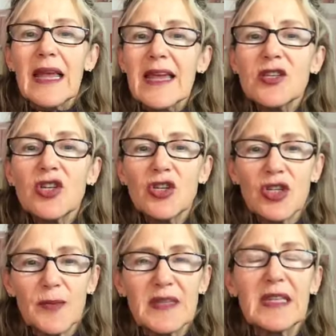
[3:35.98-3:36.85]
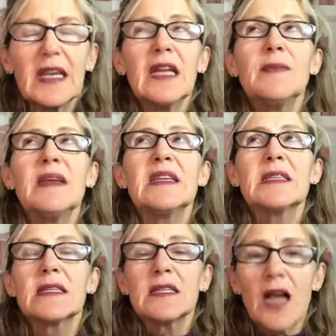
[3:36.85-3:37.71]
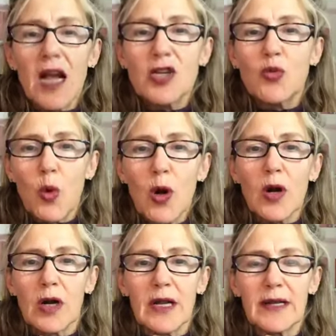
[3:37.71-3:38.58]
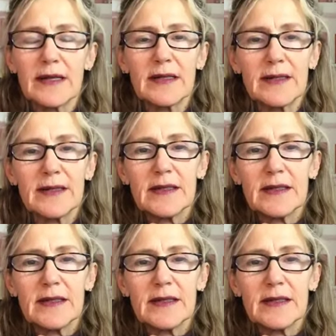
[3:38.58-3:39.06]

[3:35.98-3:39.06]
relationships can be such work